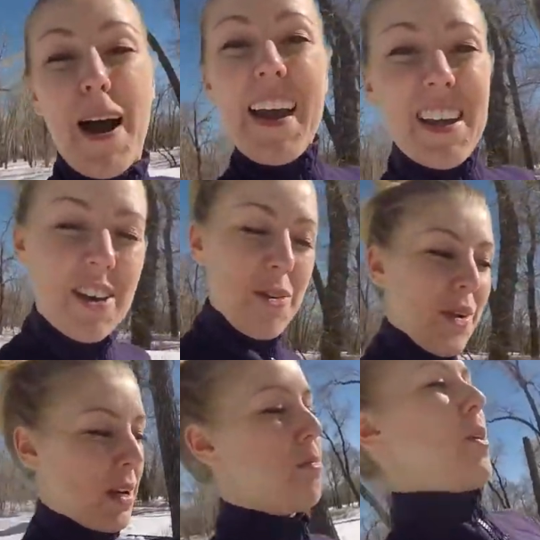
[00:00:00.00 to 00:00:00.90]
bike, you can
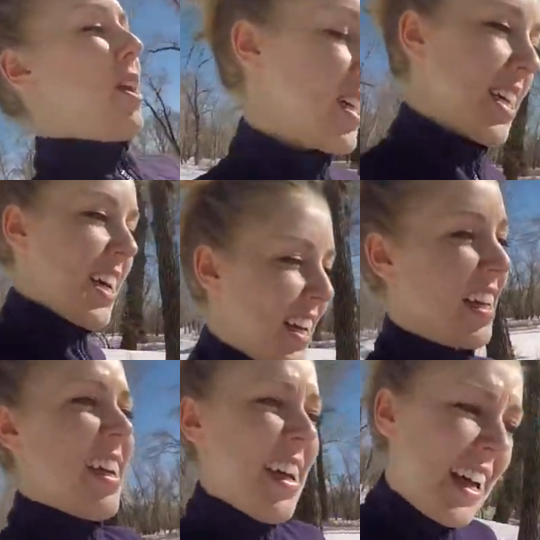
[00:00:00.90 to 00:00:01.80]
read a book.
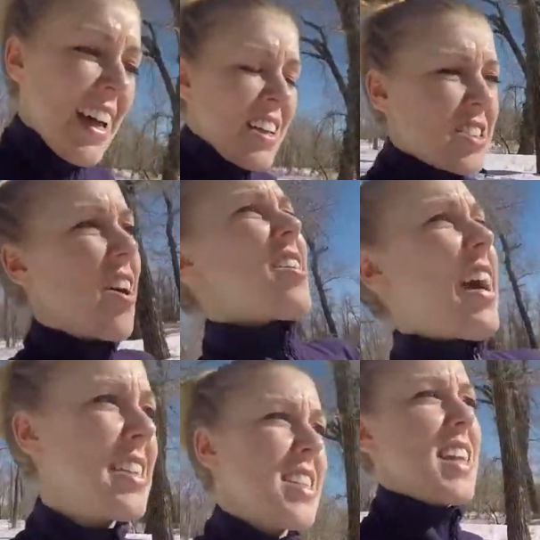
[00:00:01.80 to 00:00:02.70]
There's all
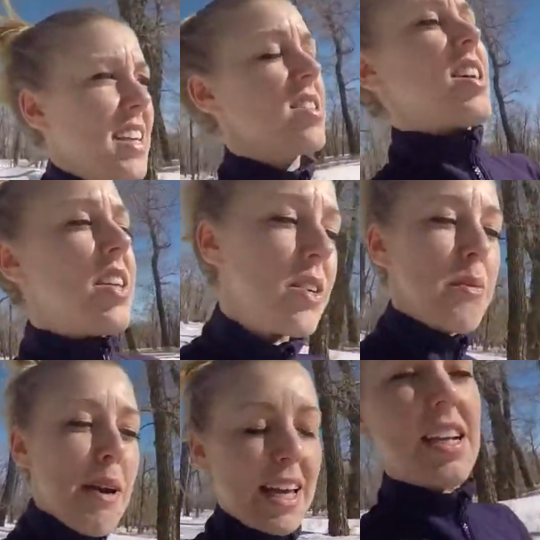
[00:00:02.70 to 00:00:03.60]
kinds of things you can do to
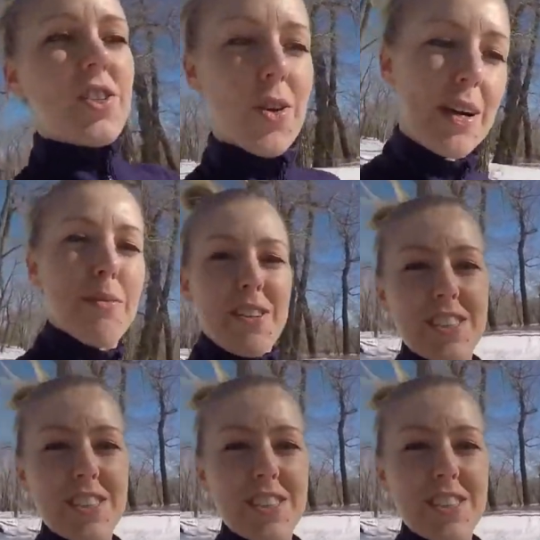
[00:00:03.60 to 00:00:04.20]
make it enjoyable.